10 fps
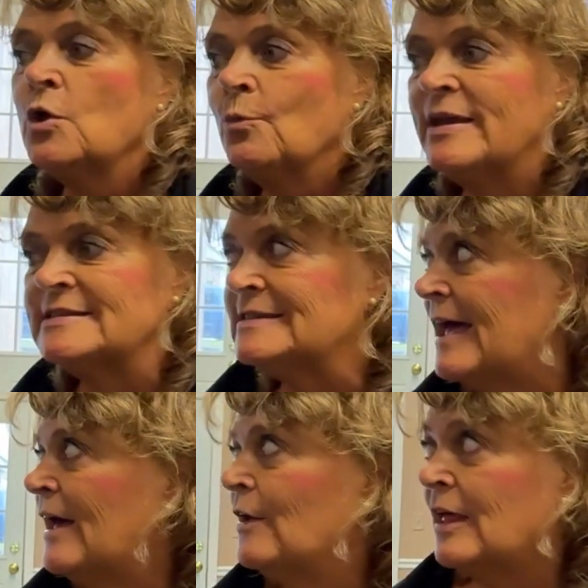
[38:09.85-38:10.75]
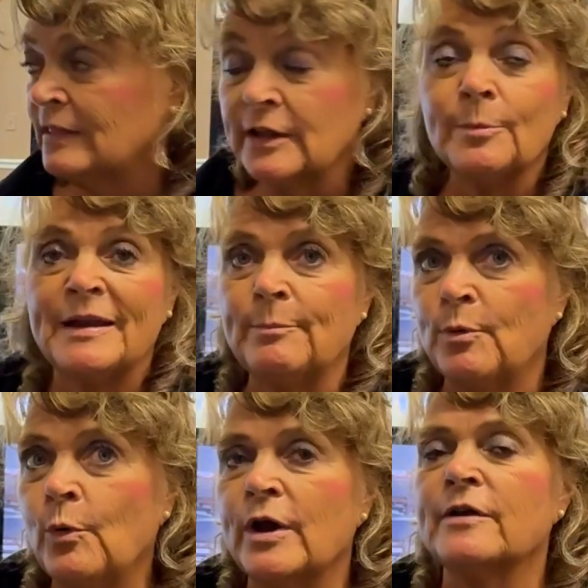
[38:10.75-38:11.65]
We sell a little bit of
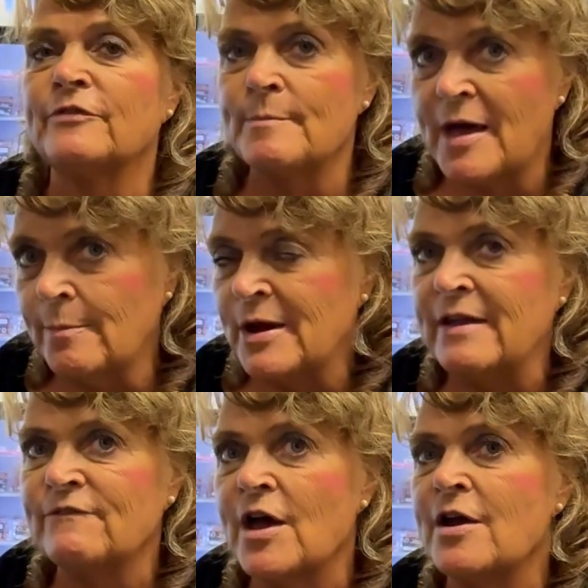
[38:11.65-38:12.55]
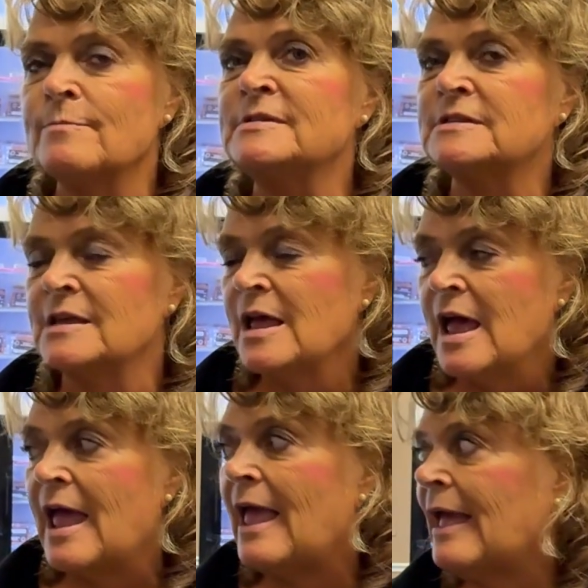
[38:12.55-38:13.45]
pork from Albright Farms.
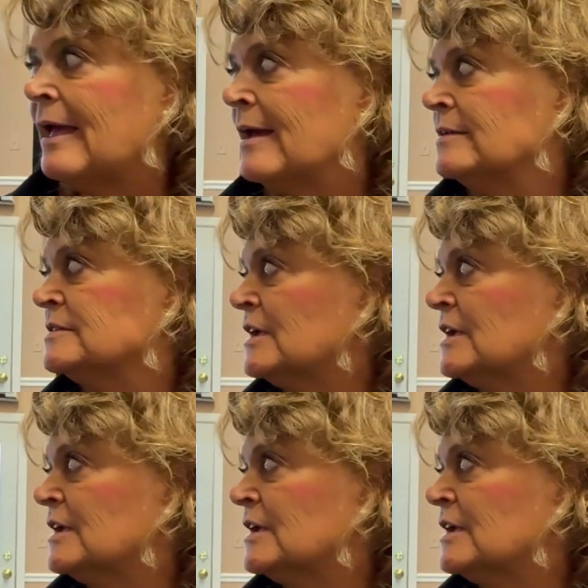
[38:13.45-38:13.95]
And